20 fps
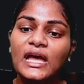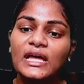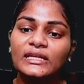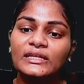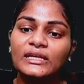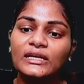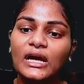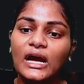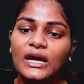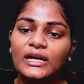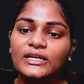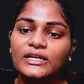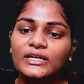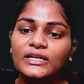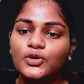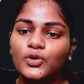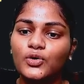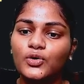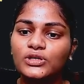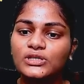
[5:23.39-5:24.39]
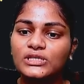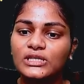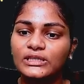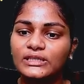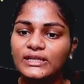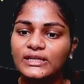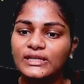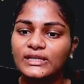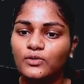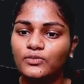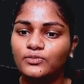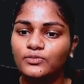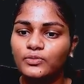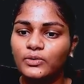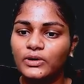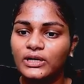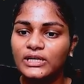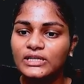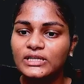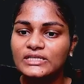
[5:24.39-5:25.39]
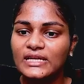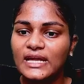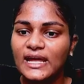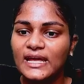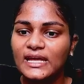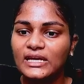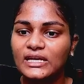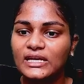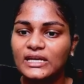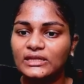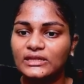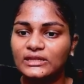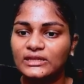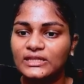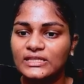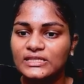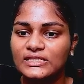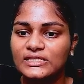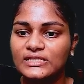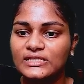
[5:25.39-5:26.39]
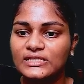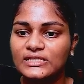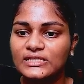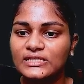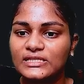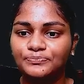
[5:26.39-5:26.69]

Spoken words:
The current goes downwards like this.